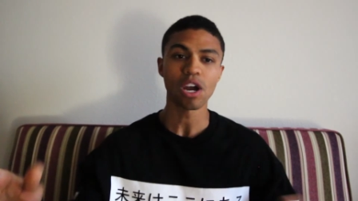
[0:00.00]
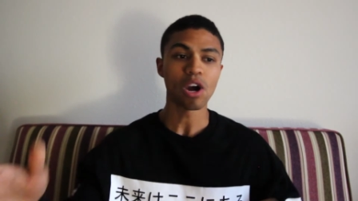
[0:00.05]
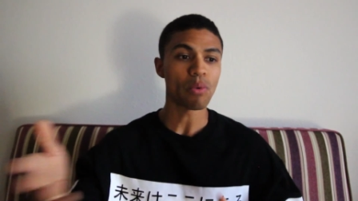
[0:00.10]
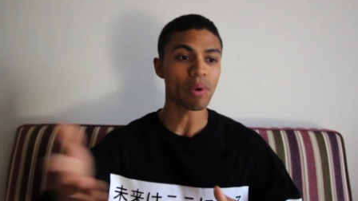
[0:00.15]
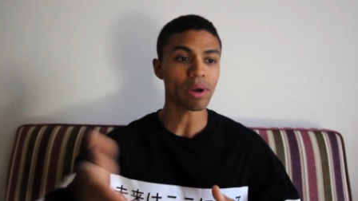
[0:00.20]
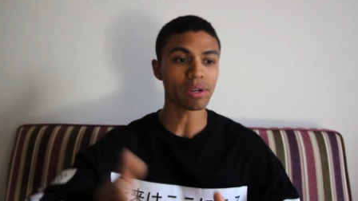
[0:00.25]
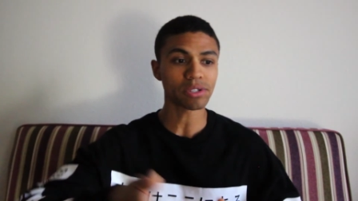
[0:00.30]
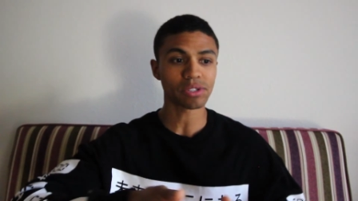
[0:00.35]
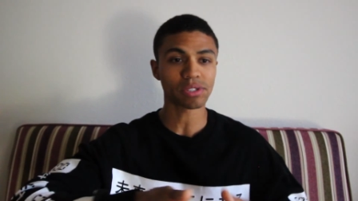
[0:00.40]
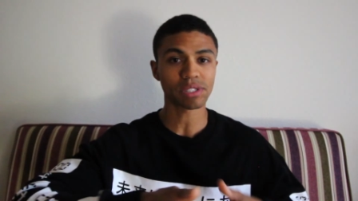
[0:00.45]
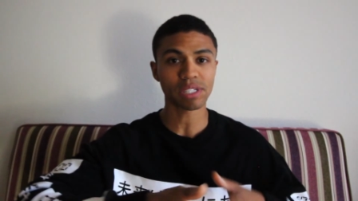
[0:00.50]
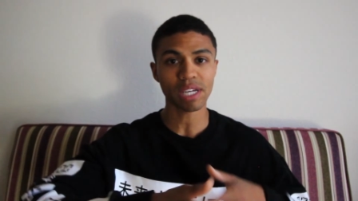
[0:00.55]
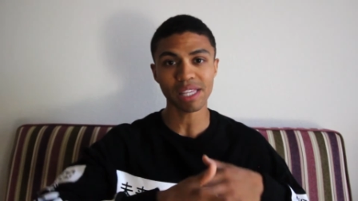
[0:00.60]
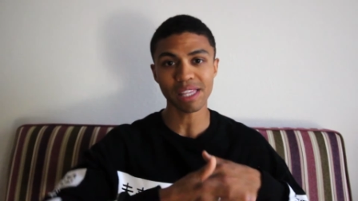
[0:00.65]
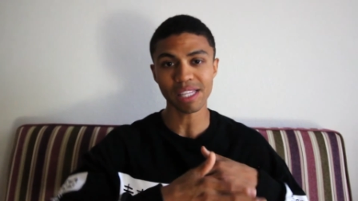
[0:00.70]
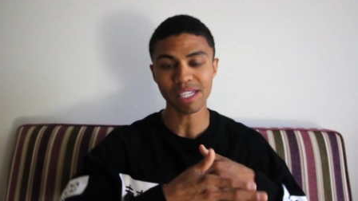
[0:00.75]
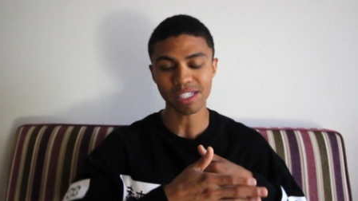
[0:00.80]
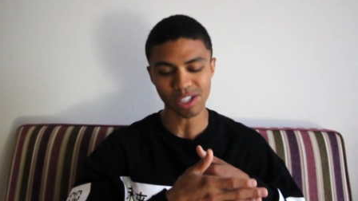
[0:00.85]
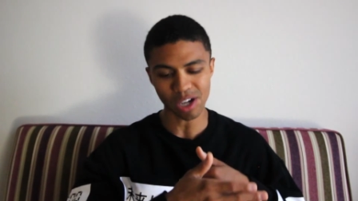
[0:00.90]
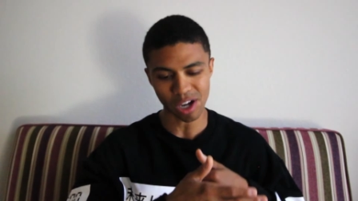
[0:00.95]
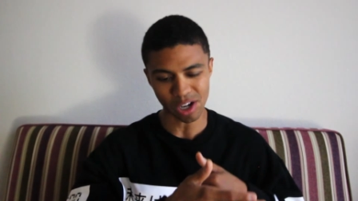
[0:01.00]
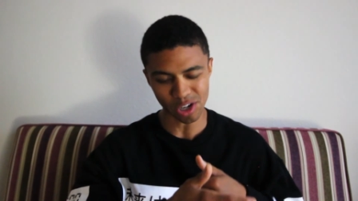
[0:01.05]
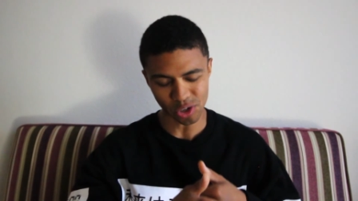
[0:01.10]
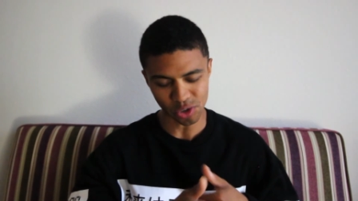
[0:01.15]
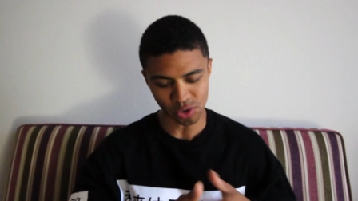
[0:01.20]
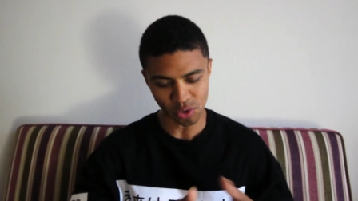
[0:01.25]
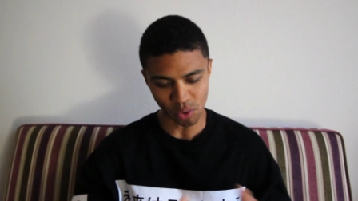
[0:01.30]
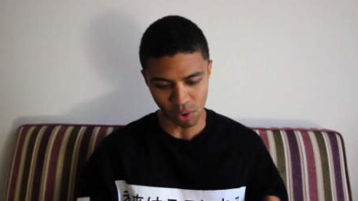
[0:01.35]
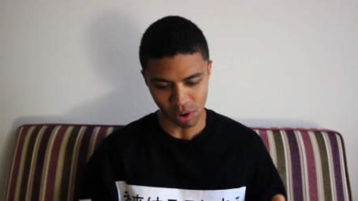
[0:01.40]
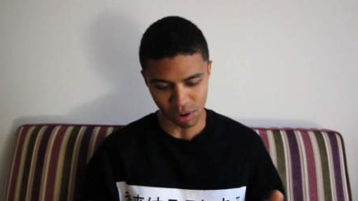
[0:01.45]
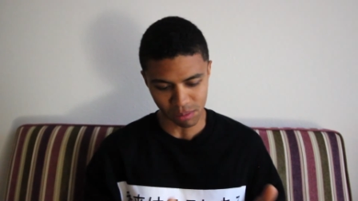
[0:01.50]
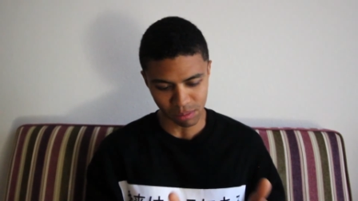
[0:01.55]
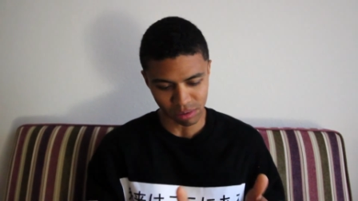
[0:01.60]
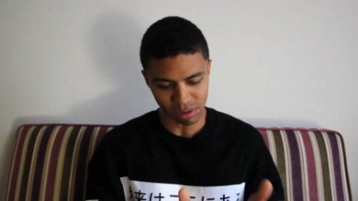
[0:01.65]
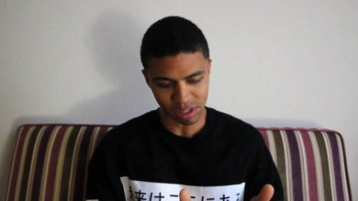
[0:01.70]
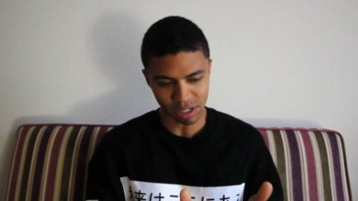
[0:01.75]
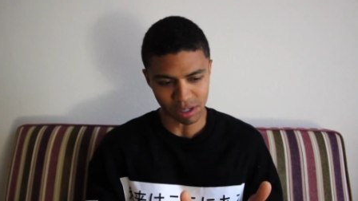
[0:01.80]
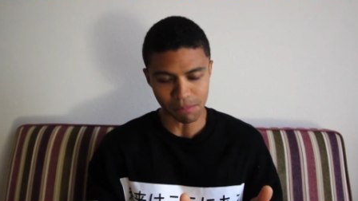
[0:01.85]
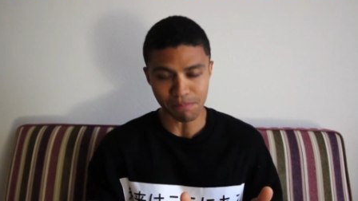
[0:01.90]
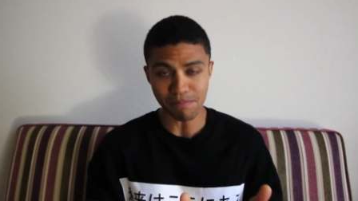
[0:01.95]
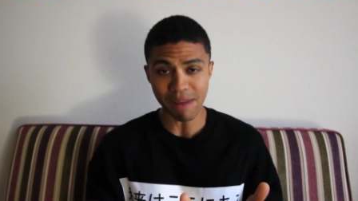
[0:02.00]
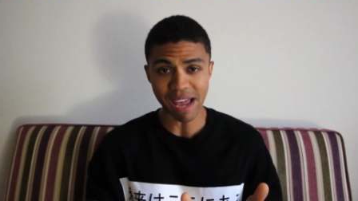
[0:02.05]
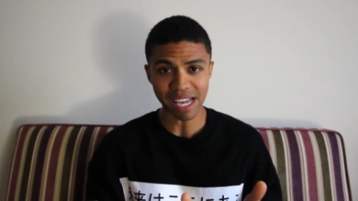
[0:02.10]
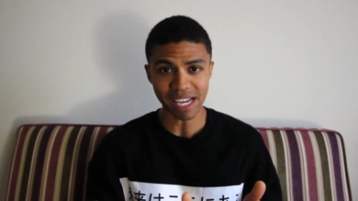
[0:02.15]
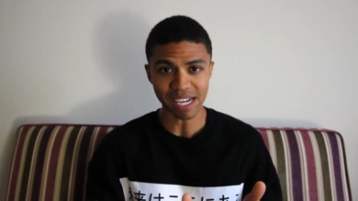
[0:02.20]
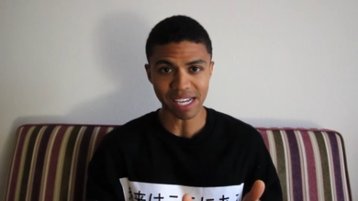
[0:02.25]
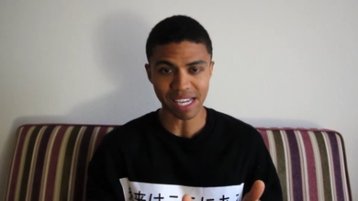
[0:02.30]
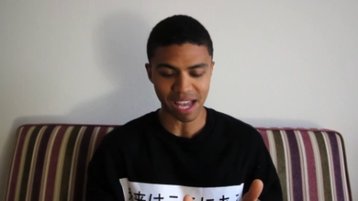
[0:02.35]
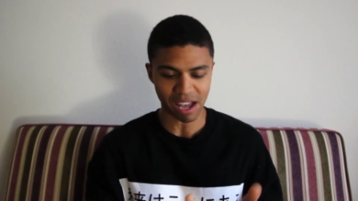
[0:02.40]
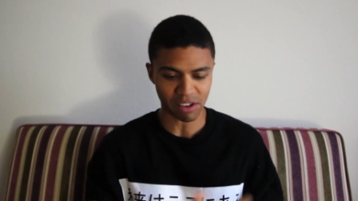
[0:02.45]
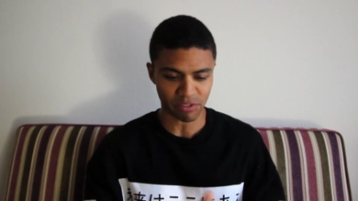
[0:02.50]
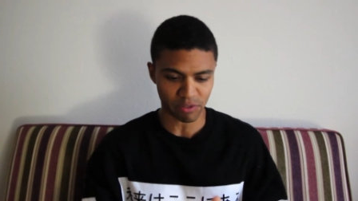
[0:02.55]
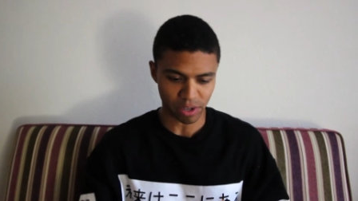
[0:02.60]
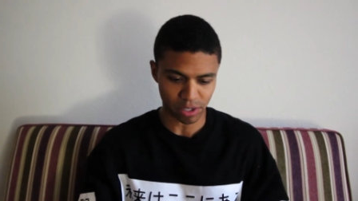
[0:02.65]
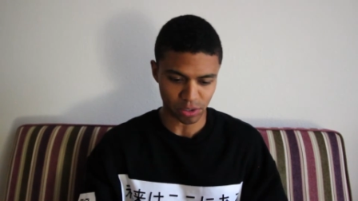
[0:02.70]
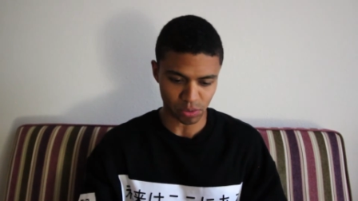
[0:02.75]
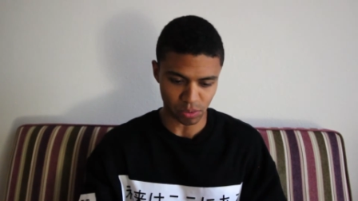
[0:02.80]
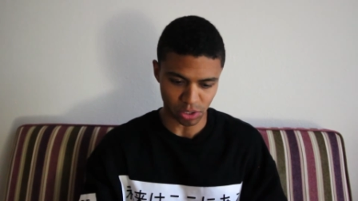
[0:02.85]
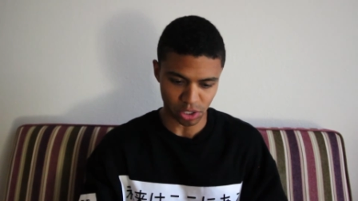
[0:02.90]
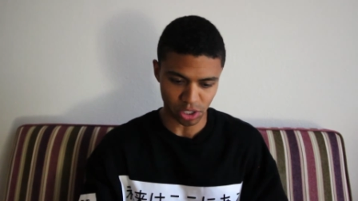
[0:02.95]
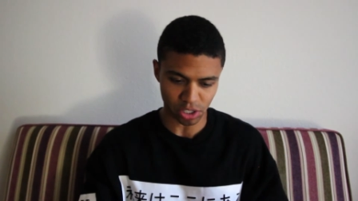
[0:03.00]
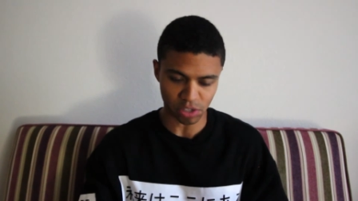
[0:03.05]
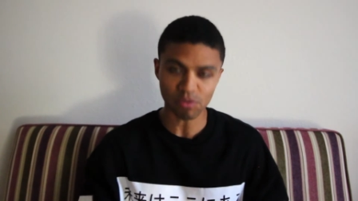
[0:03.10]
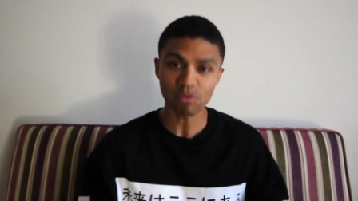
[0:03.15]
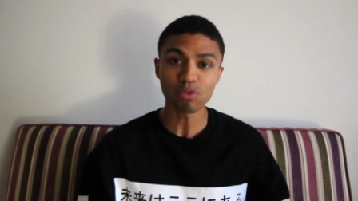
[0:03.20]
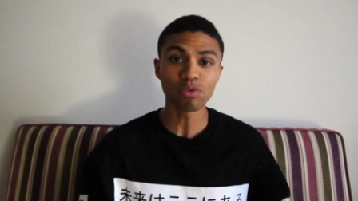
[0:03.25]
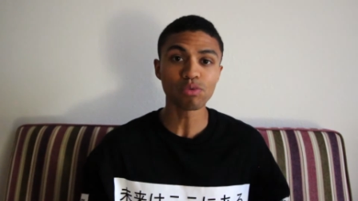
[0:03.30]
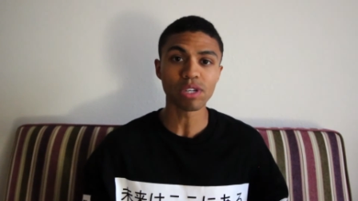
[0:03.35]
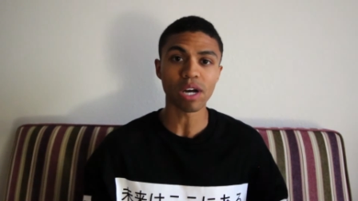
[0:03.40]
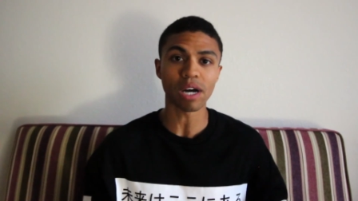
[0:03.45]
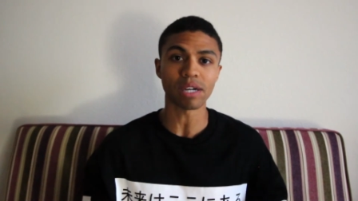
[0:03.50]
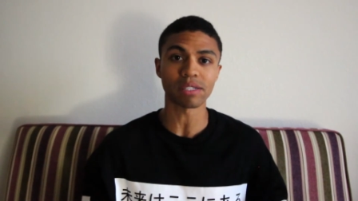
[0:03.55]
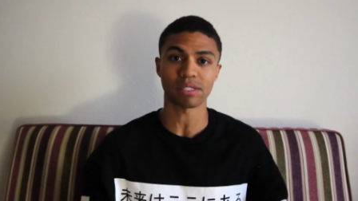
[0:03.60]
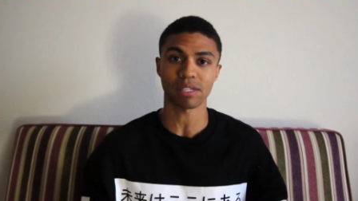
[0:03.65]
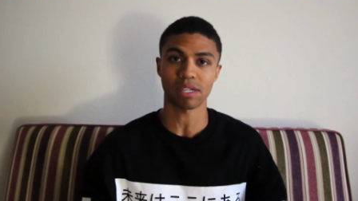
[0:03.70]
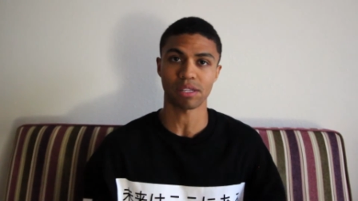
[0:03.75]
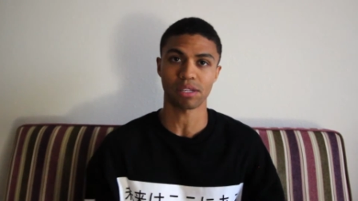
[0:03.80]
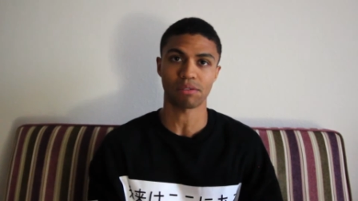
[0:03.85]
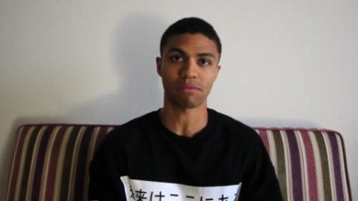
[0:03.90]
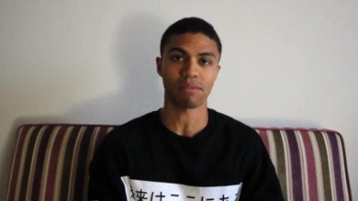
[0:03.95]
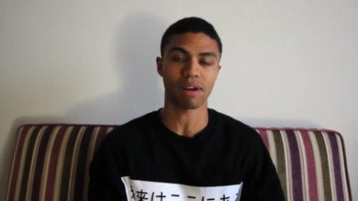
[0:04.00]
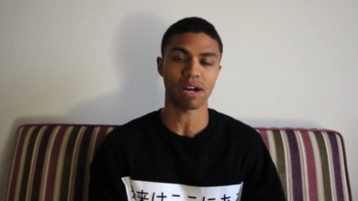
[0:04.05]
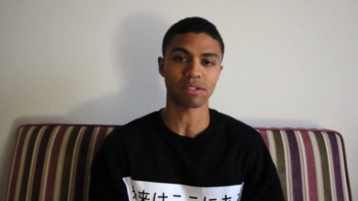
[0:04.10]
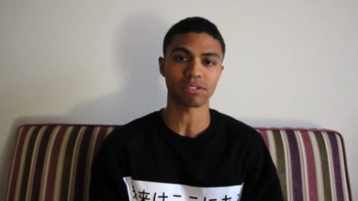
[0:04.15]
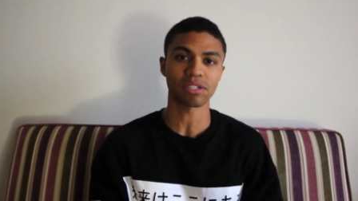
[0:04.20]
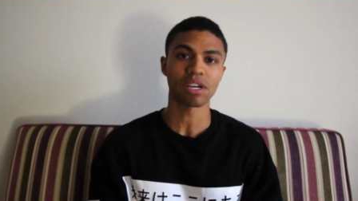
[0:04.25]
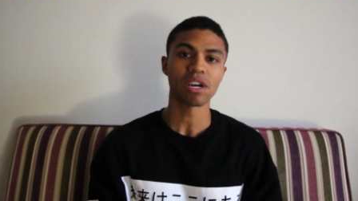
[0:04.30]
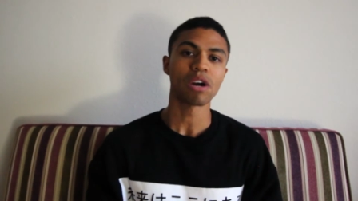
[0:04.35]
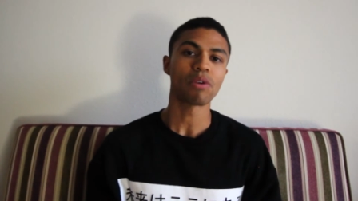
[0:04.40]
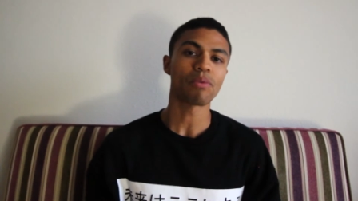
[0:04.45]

We also stayed in these adorable little manga cafes with just futons on the ground.